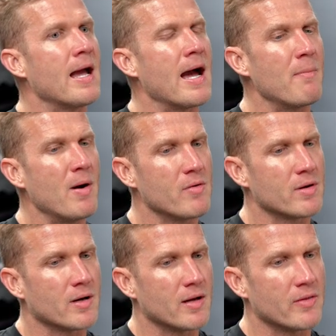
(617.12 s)
How about
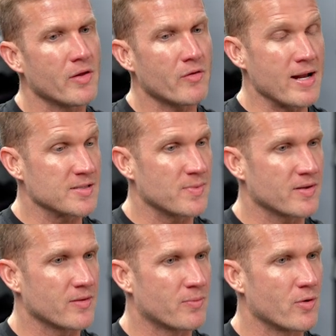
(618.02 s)
uh, the other
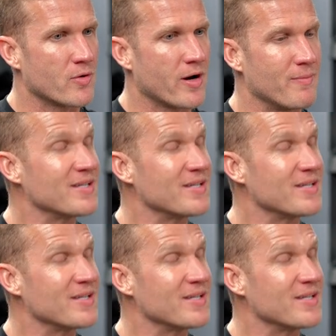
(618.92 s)
aspect of the program?